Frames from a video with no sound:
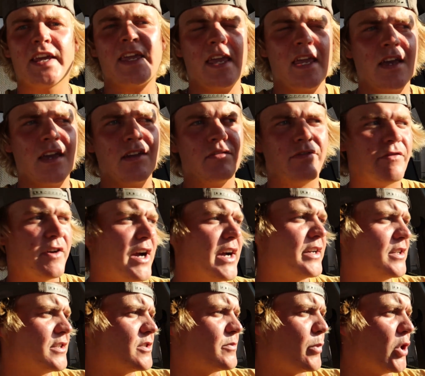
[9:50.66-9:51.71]
can
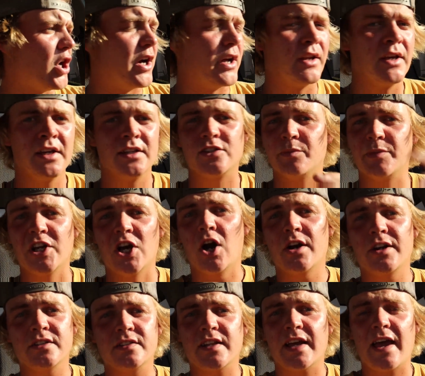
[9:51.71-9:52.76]
find a spot. To be
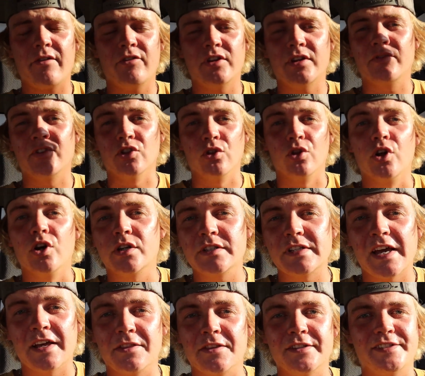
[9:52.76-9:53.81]
honest, I haven't even looked
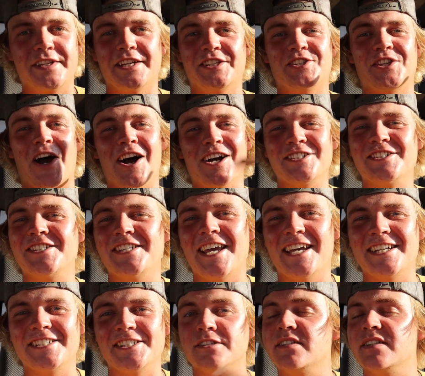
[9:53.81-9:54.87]
at this exhaust
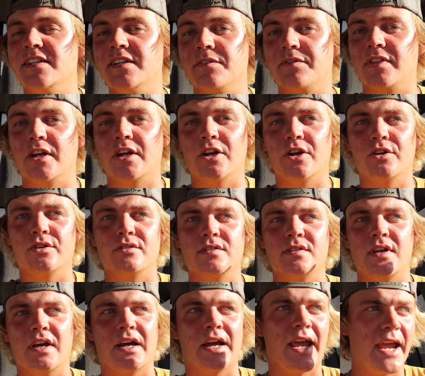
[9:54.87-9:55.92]
yet to see if there's
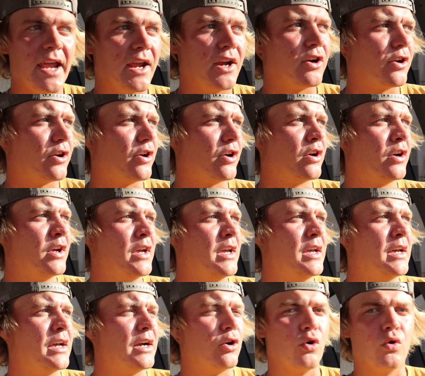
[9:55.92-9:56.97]
a hanger
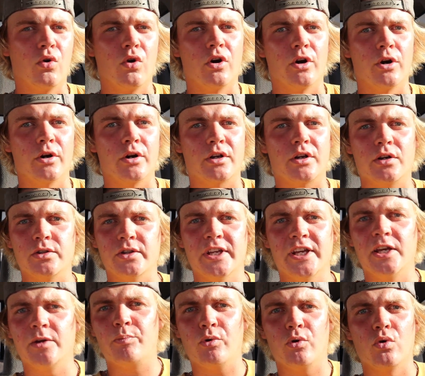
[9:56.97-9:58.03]
or
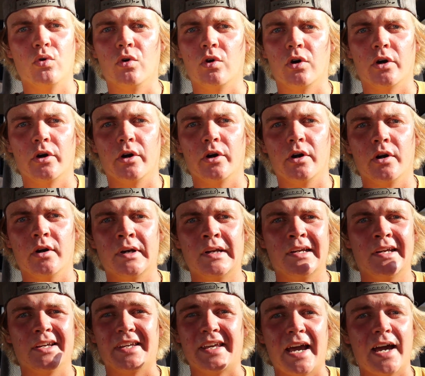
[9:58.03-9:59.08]
clip or
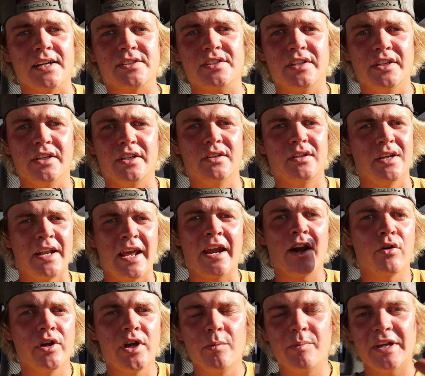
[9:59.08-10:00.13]
gasket, an
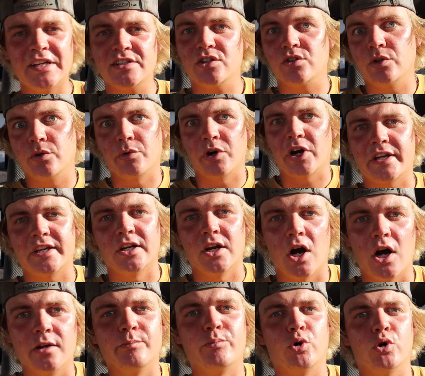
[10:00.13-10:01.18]
area basically can
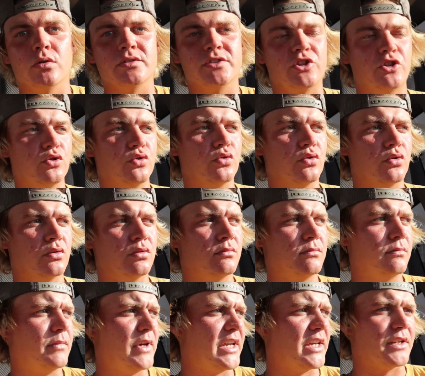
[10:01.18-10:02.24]
unbolt to
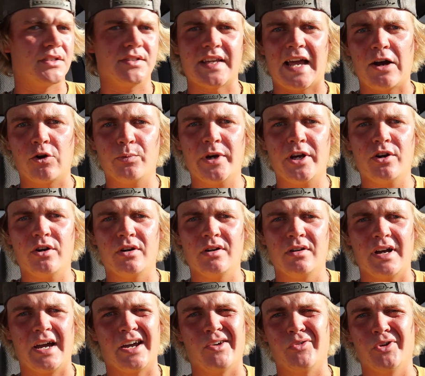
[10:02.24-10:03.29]
make it sound better.
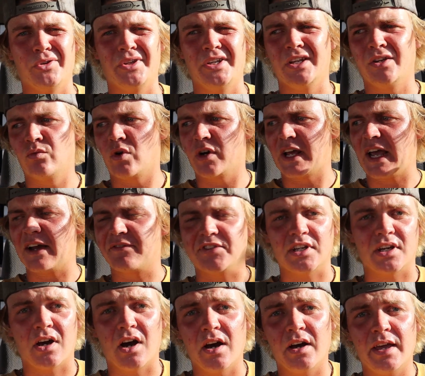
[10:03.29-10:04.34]
I really didn't want to have to
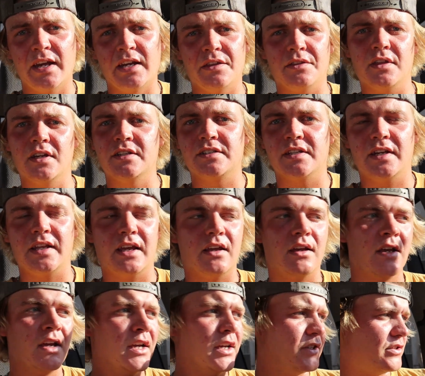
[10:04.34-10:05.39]
cut anything today,
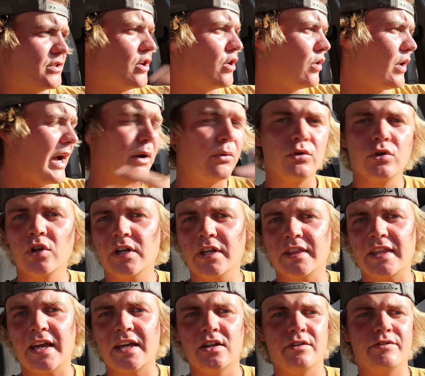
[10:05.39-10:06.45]
so I will look
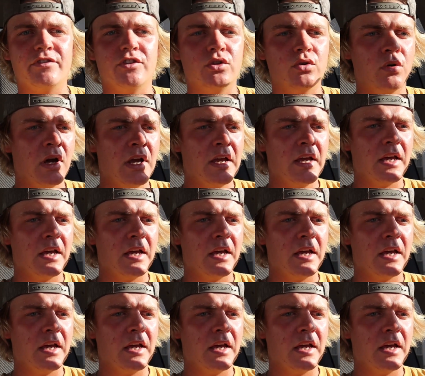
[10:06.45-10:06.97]
at that in a few.